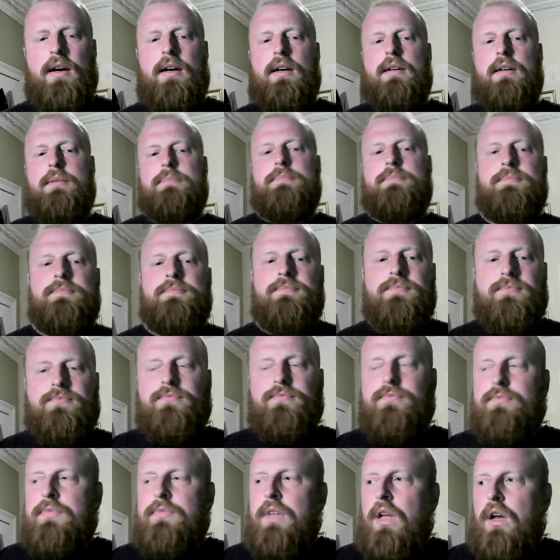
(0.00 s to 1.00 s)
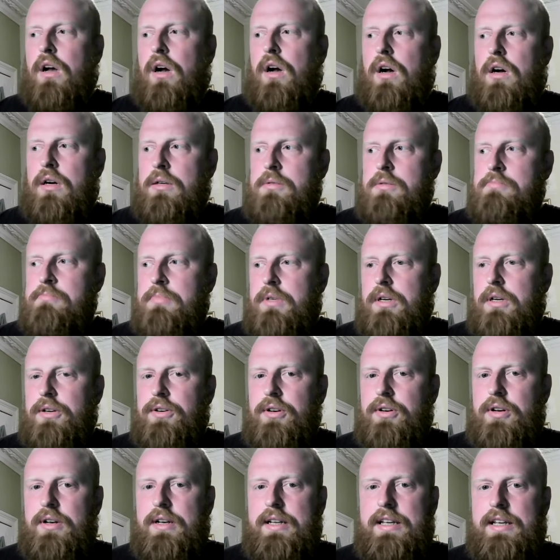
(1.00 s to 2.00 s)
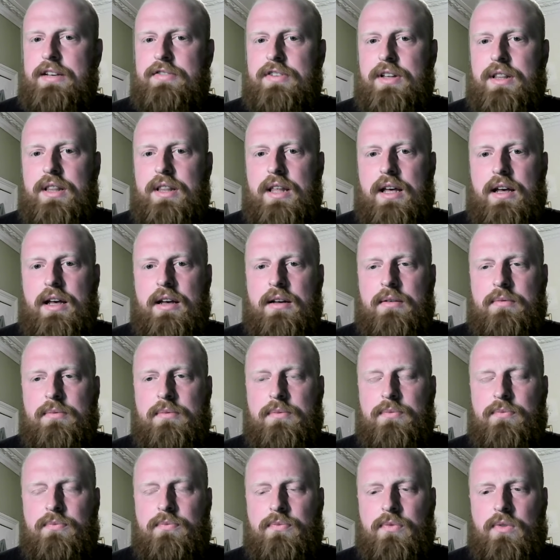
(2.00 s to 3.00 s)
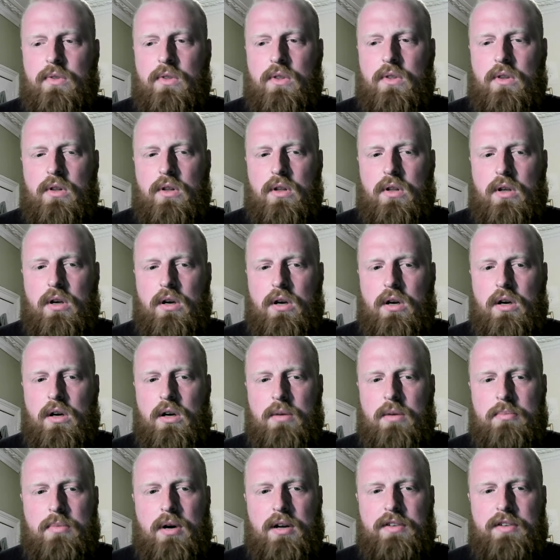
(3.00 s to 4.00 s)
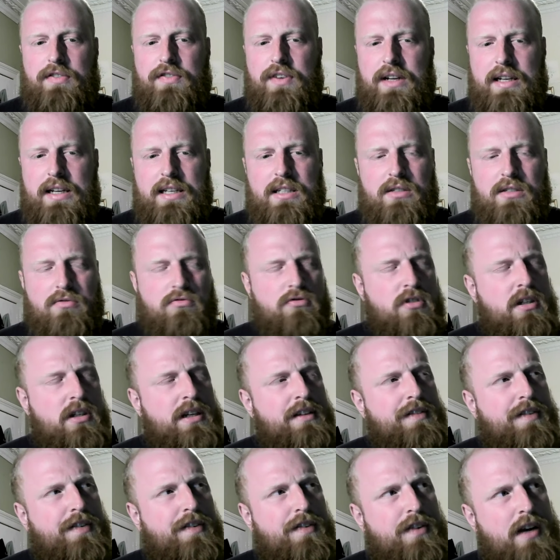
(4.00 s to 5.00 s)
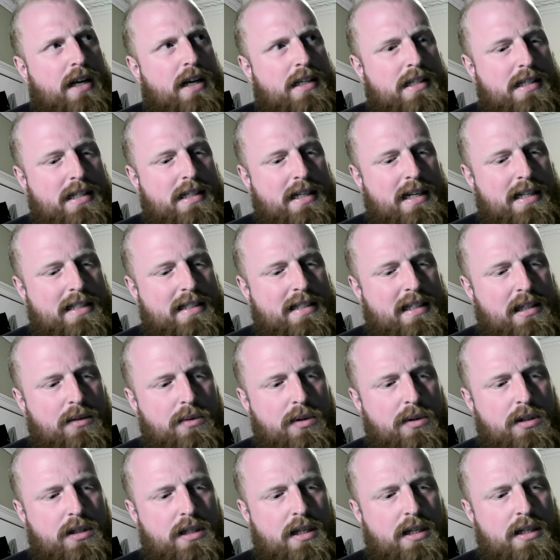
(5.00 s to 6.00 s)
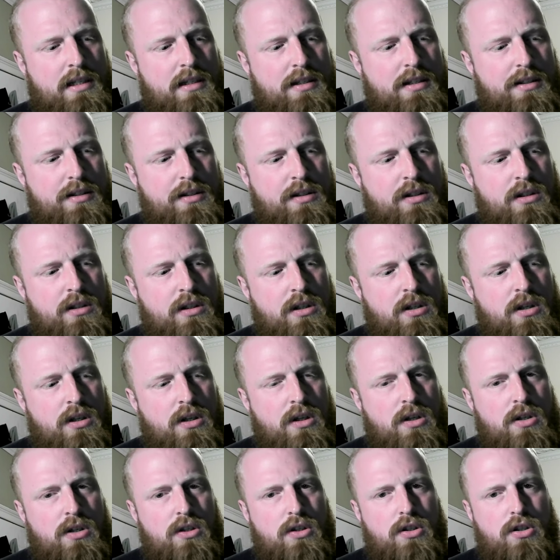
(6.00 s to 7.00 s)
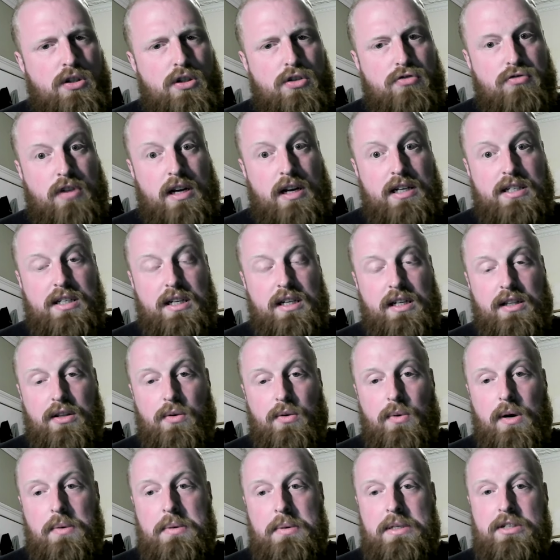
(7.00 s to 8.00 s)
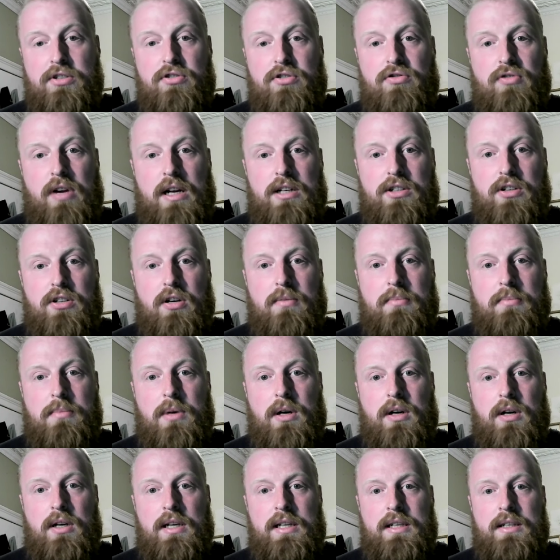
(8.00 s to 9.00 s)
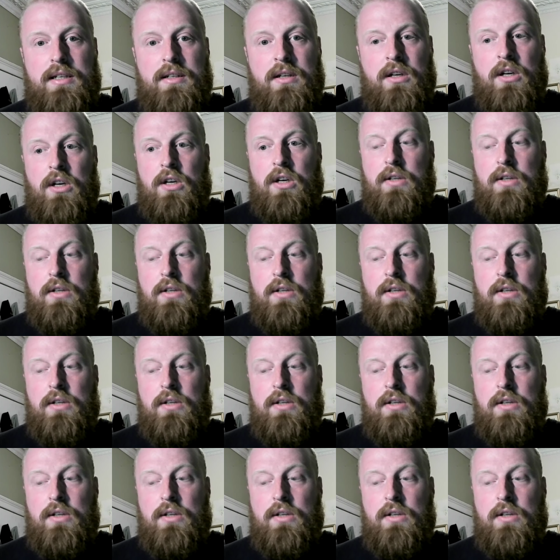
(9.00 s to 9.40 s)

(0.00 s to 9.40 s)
Um, I'm gonna leave it there. I think it's a really fascinating one, this stretching, the way we stretch our mind.